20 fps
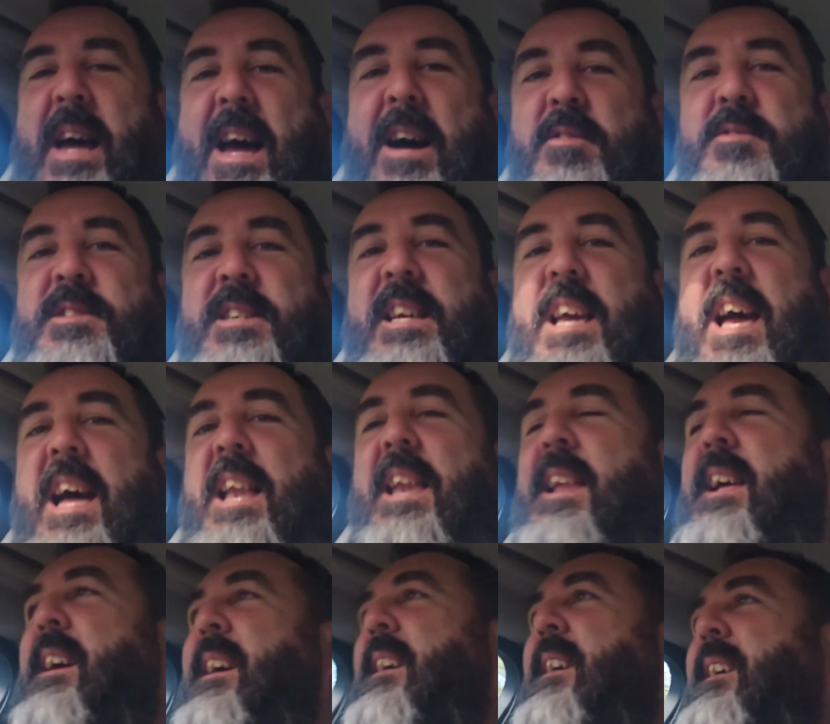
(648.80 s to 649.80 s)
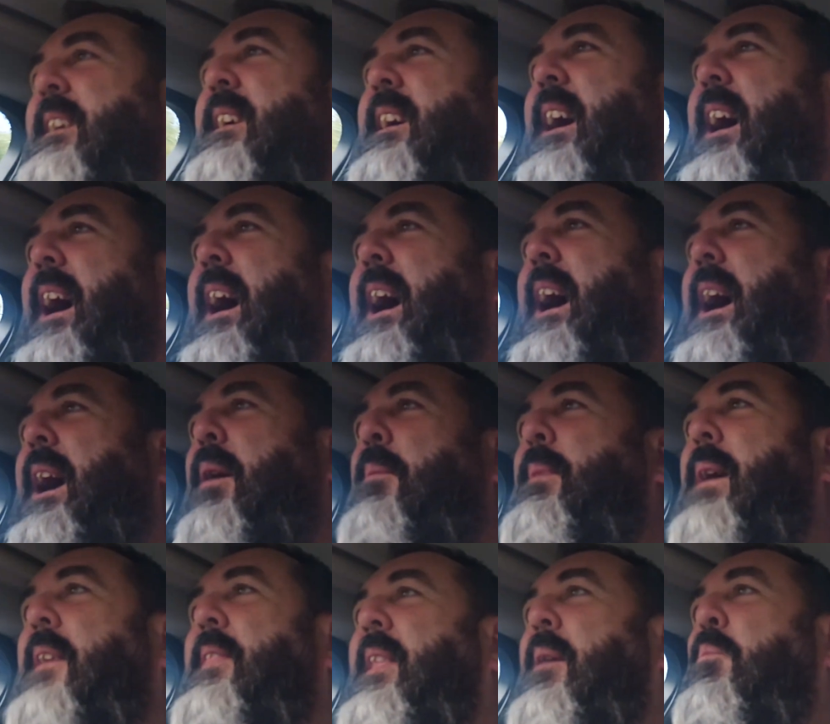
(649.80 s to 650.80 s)
house again.
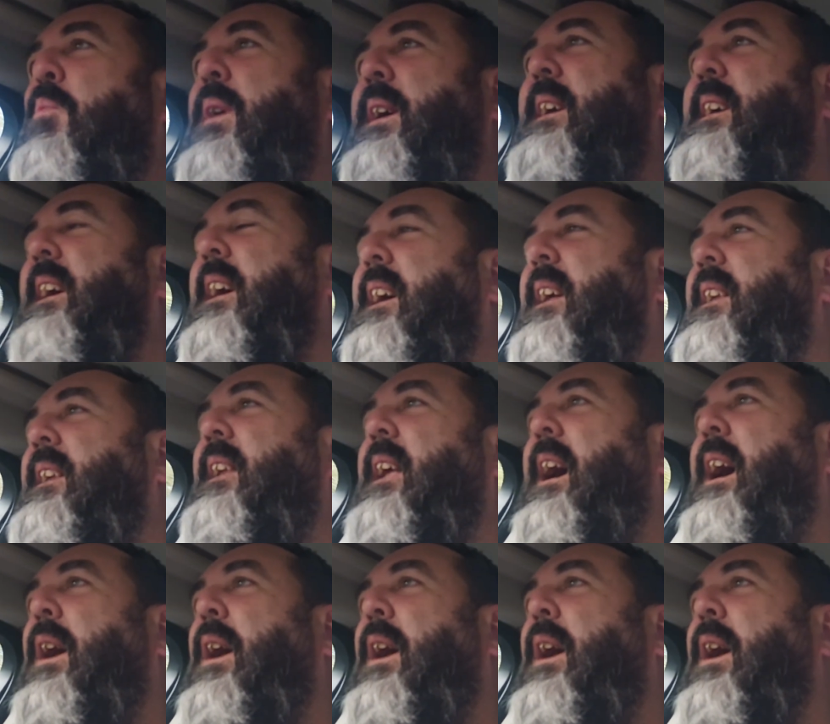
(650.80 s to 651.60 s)
And then we can,